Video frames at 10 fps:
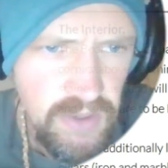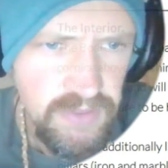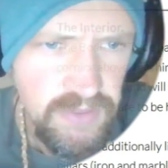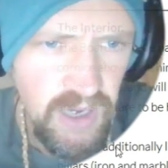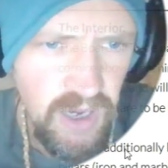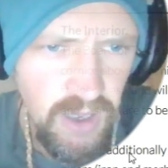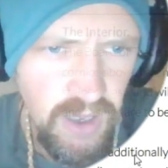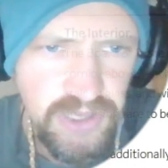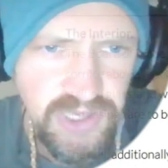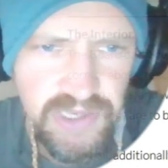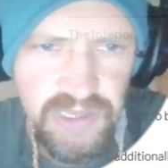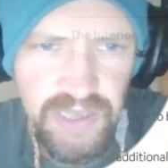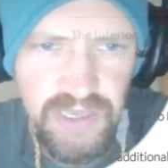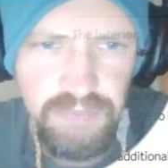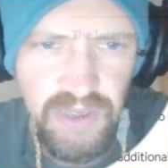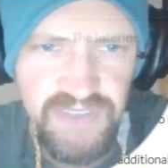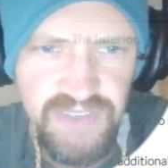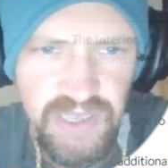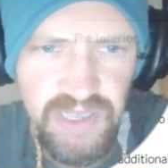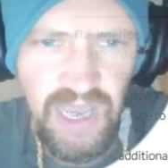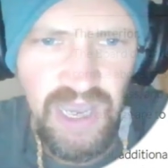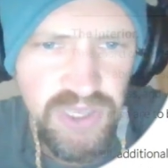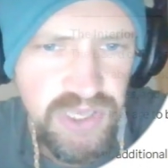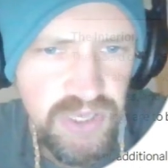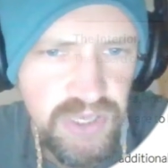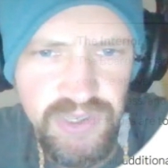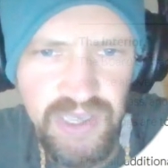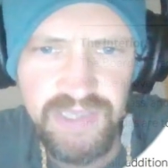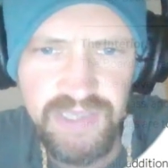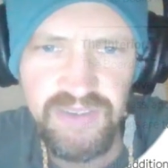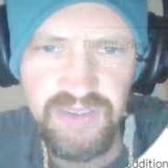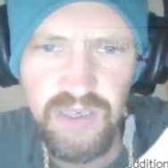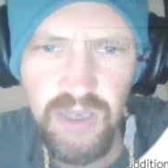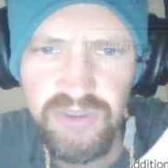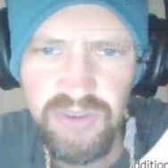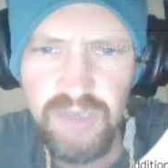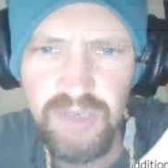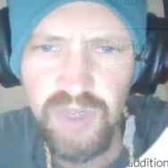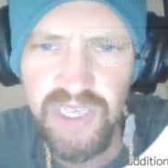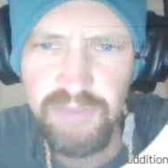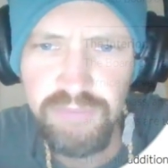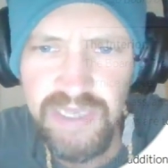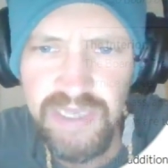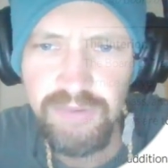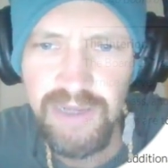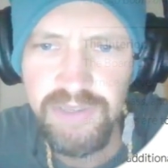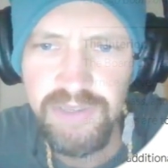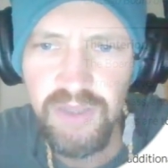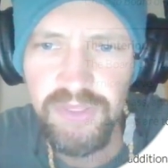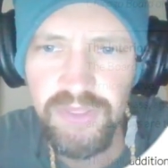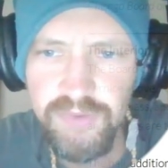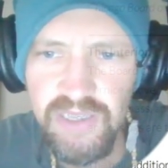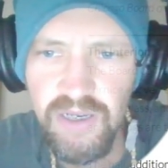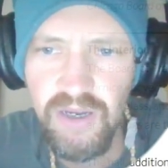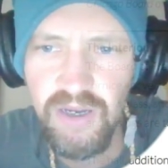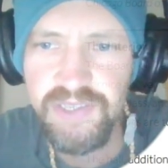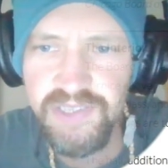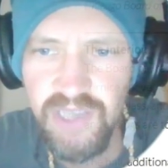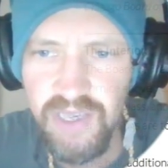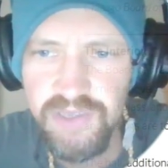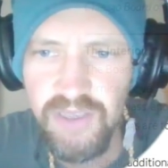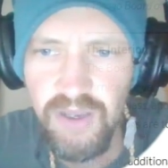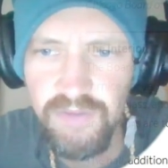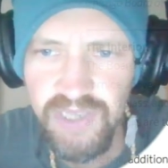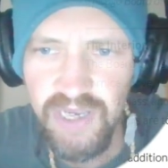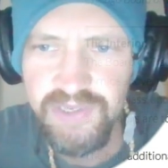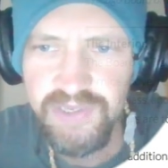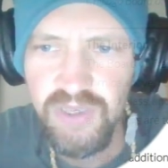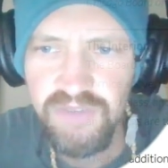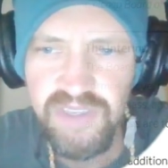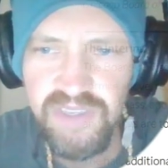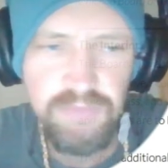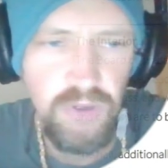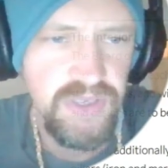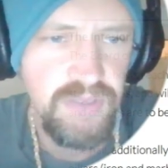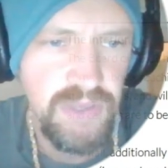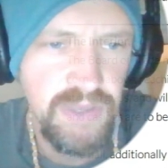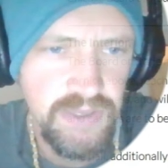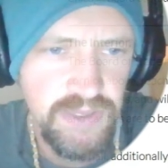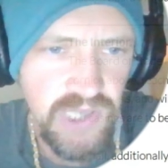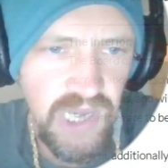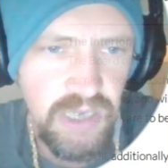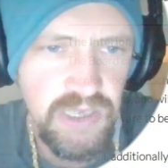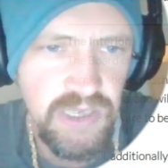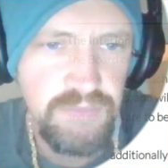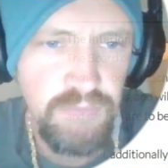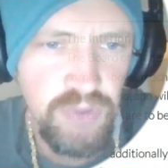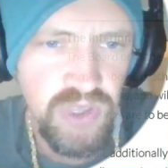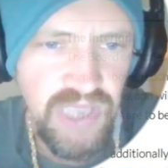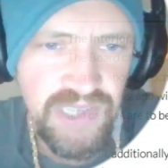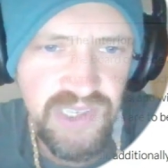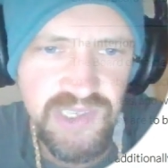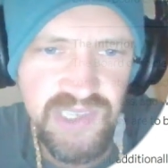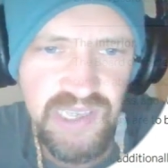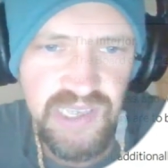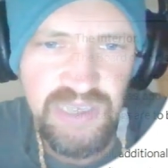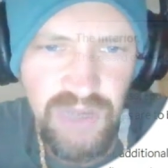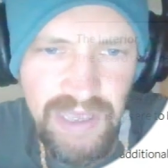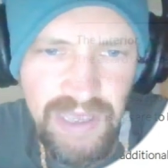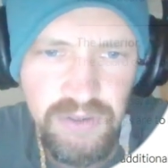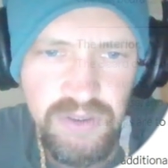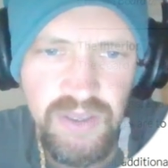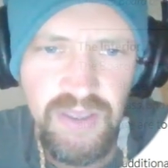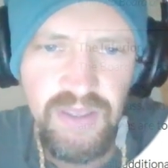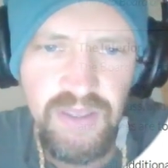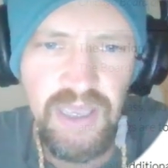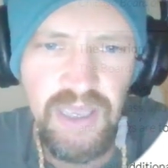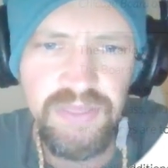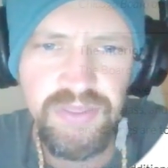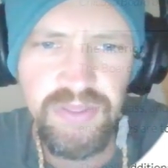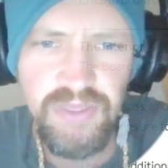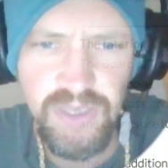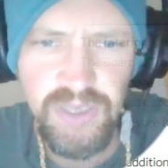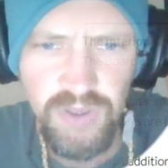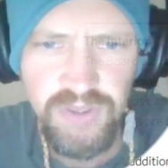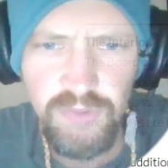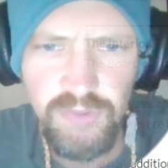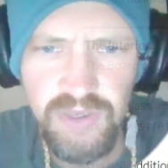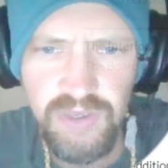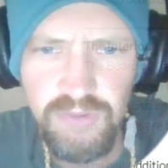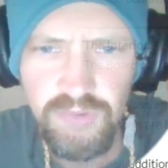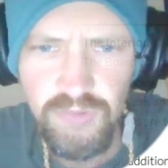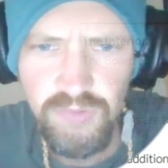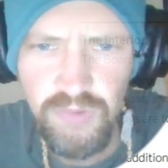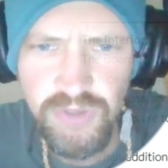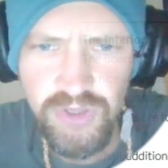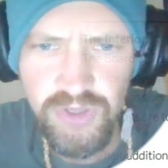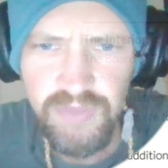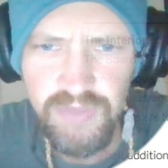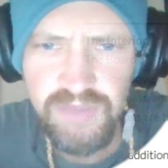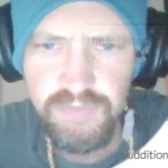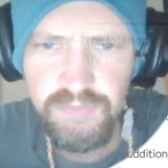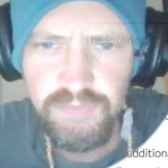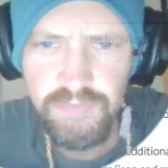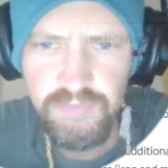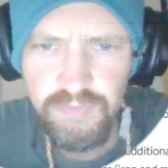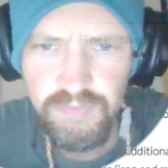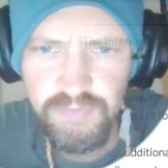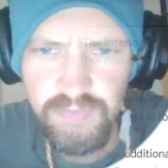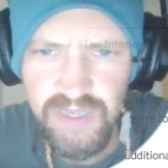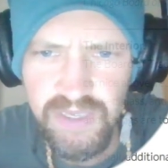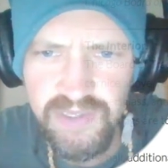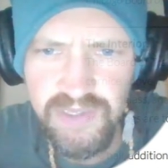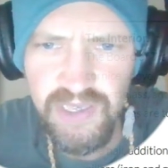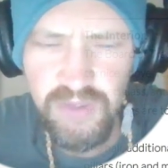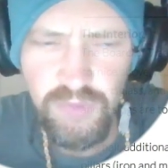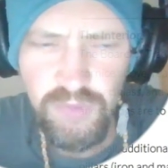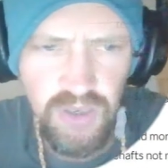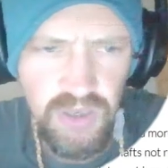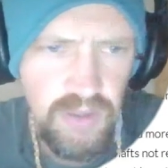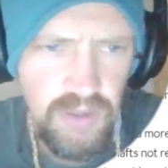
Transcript: The hall, additionally lightened by very high windows, has a colonnade running completely around it on the sides. The beautifully molded pillars, iron and marble castings standing well out, and the north where the rostrum is being set in the wall.